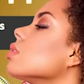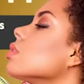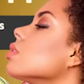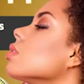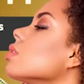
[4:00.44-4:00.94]

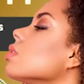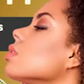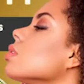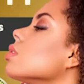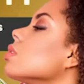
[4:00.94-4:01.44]

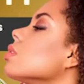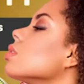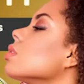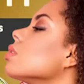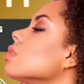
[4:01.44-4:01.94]

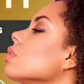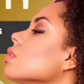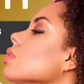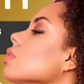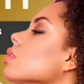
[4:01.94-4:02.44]

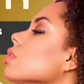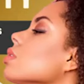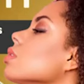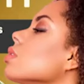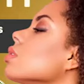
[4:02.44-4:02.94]

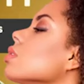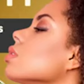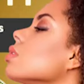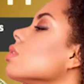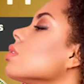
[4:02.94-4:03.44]

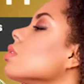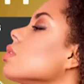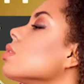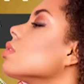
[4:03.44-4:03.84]
(silent)